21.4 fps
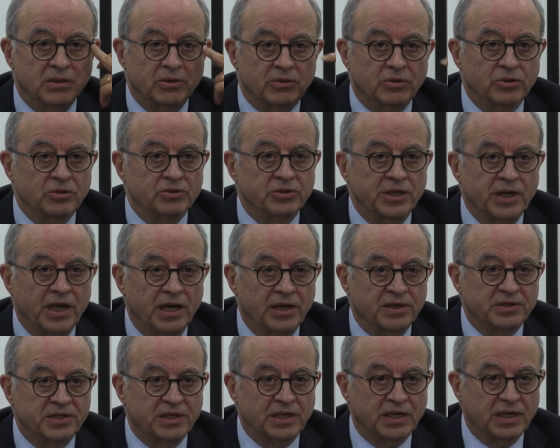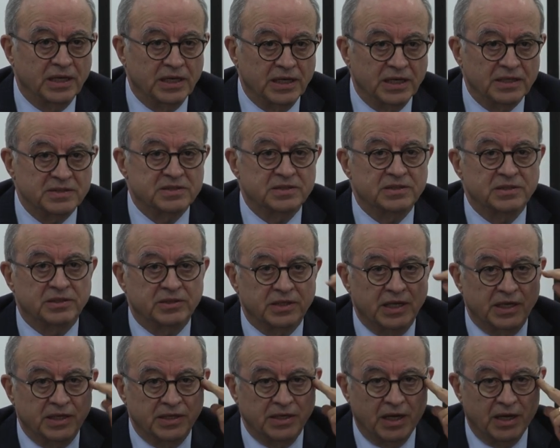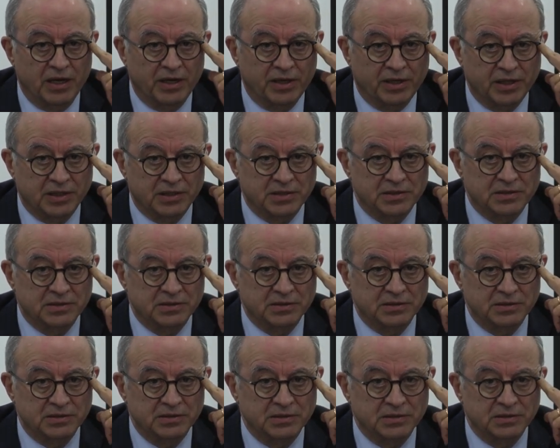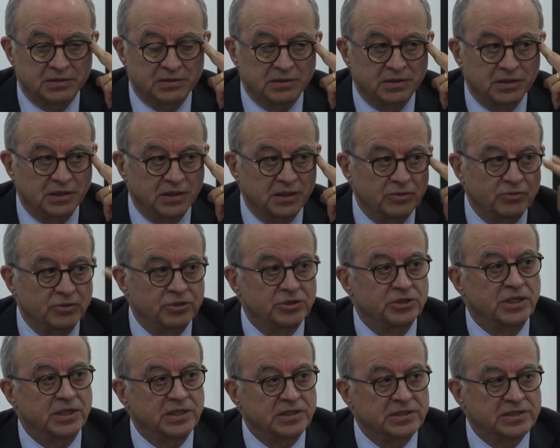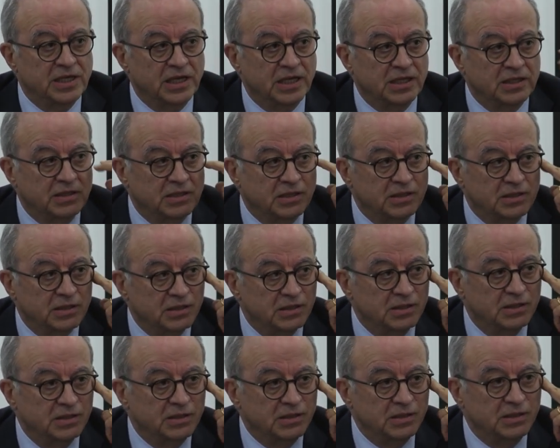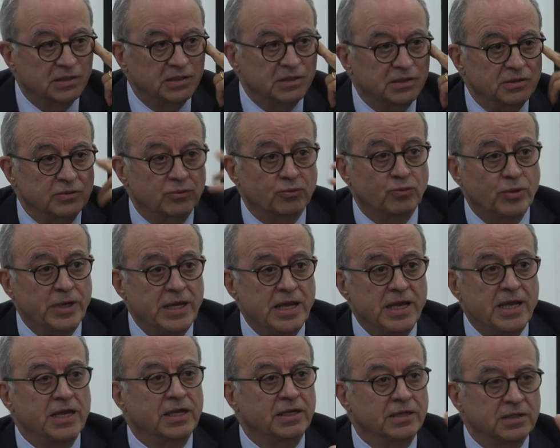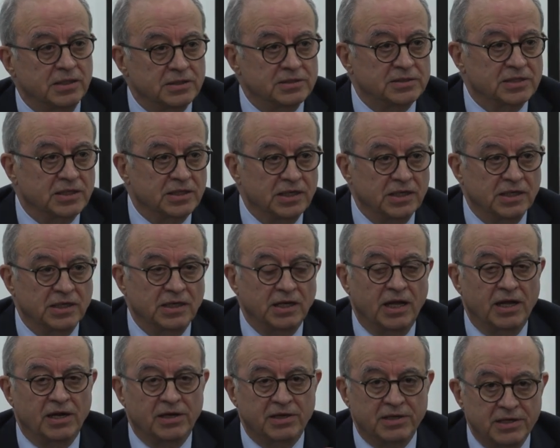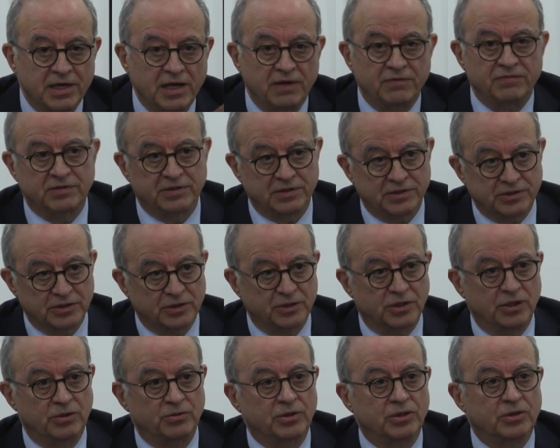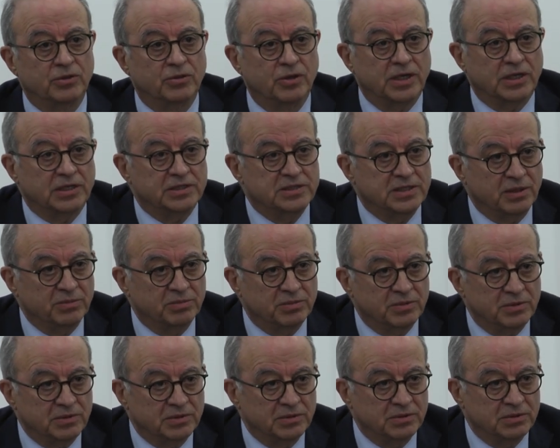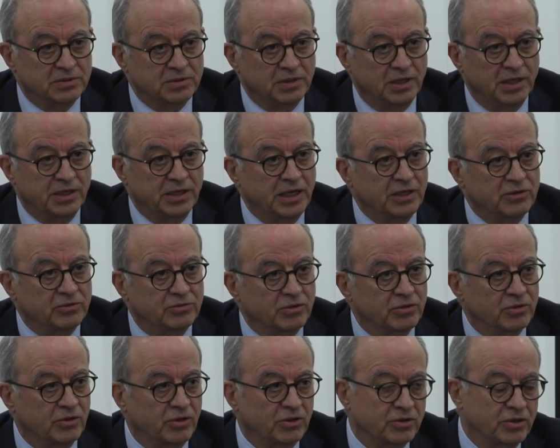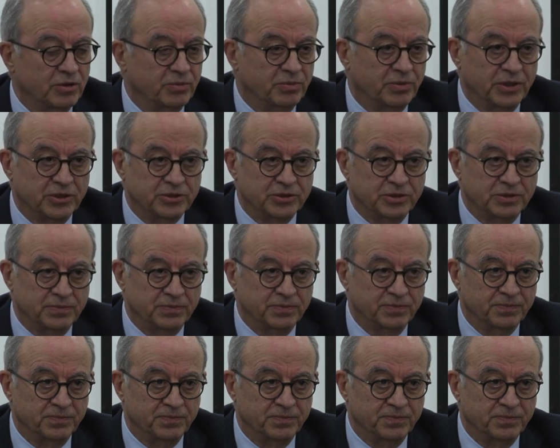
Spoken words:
wrote an article yesterday in Haaretz, in which he said, we in Israel are never going to accept an end to the occupation.